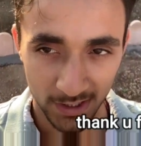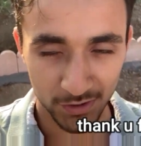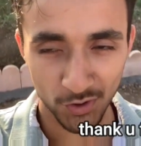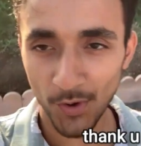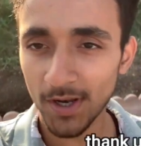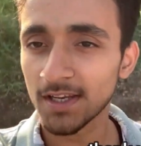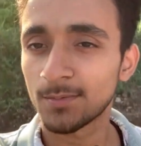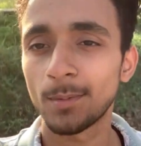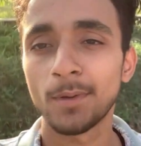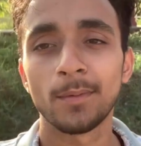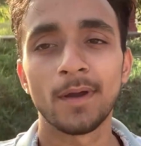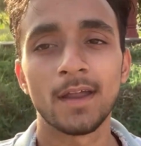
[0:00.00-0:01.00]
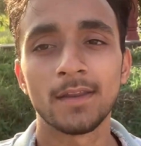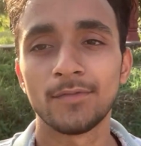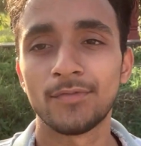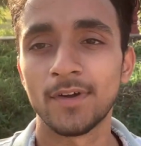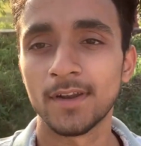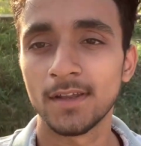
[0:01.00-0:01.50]
Surely it will be very
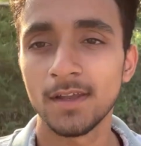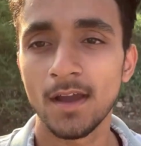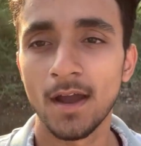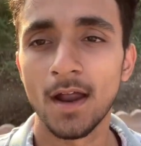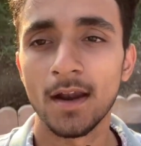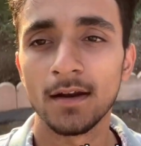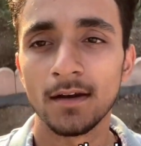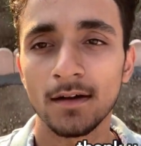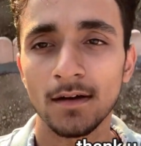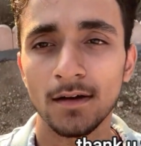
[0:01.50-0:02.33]
funny. And